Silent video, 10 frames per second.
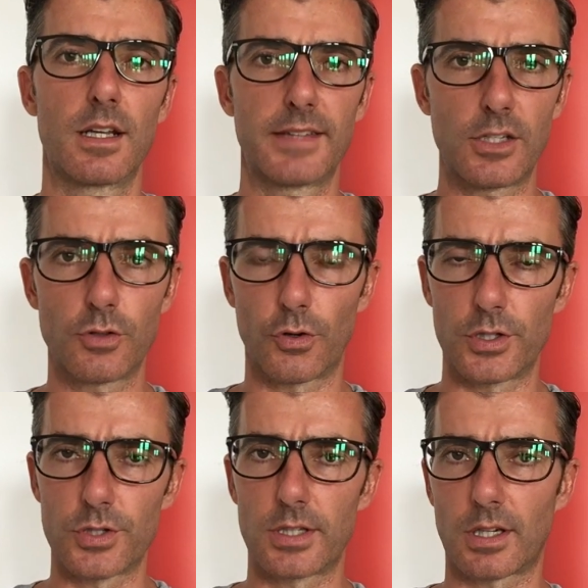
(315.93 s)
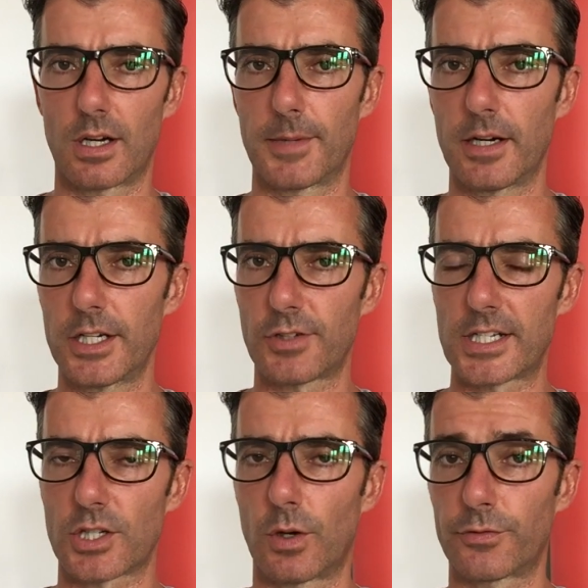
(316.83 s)
then you're not using the
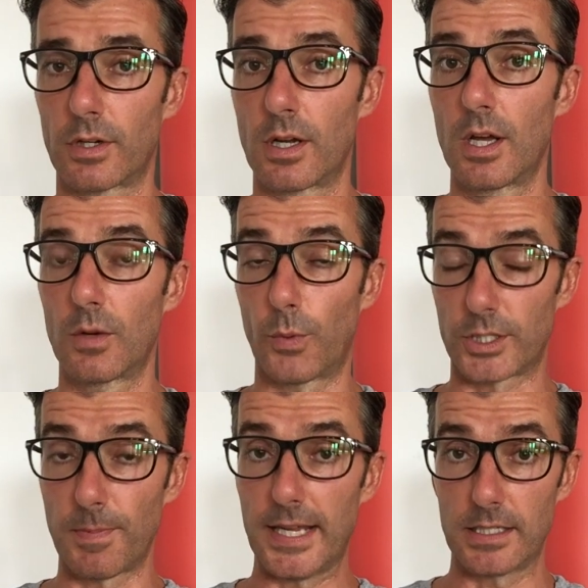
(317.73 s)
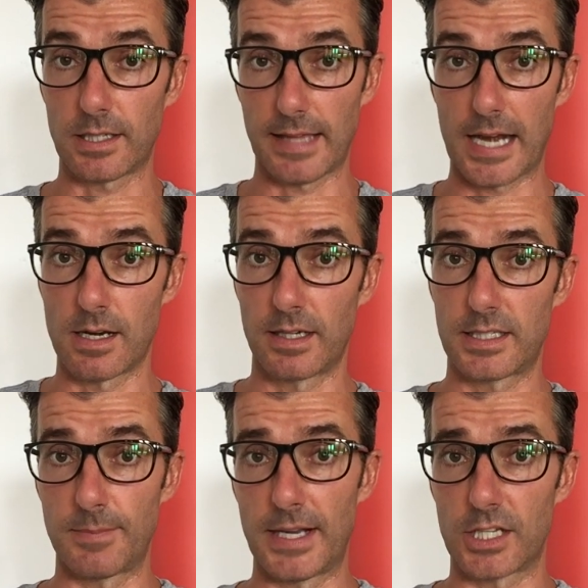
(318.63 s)
carbohydrate so often, which means that that
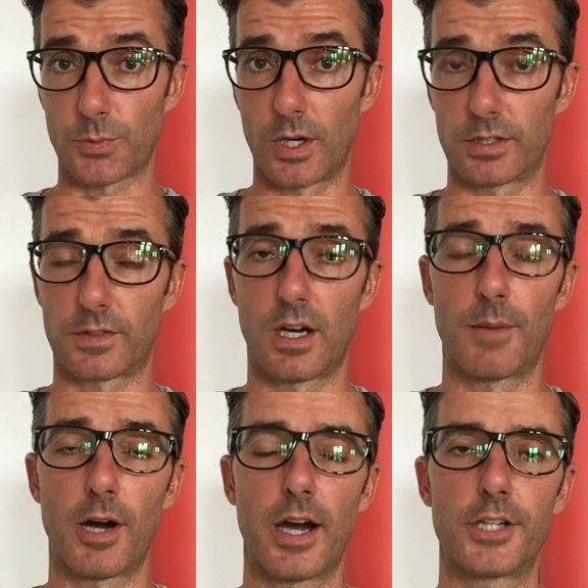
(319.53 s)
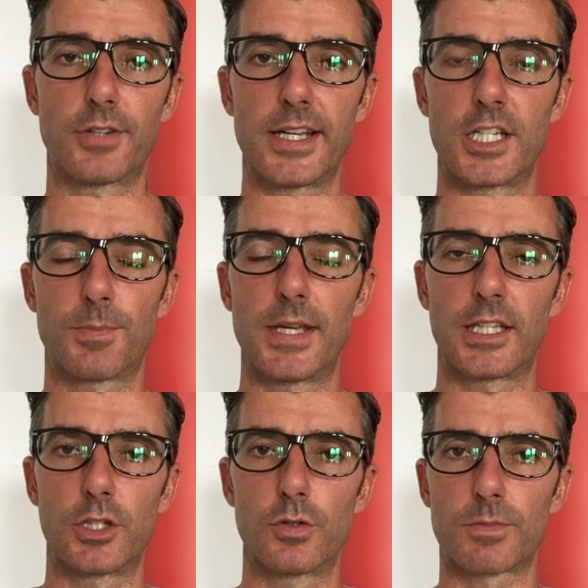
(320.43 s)
90 minutes worth of carbohydrate is
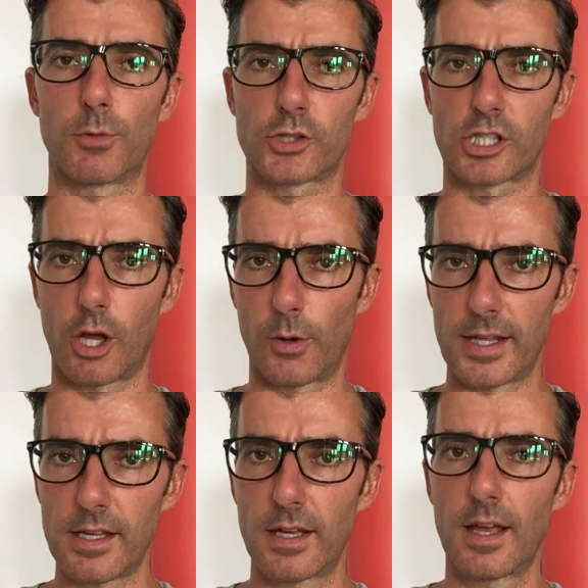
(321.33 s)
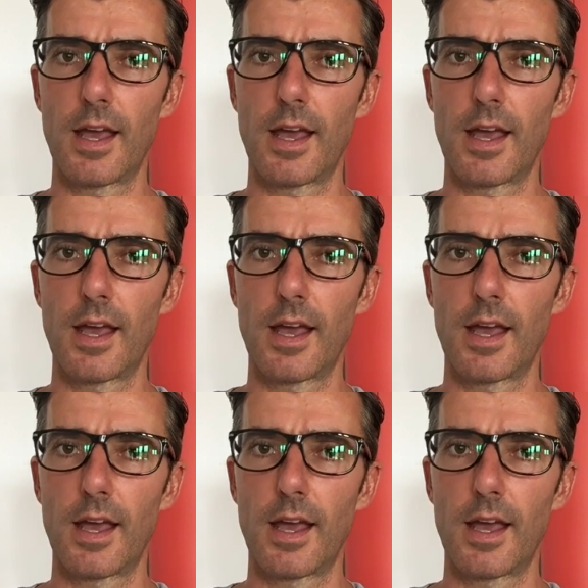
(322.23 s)
being used more slowly,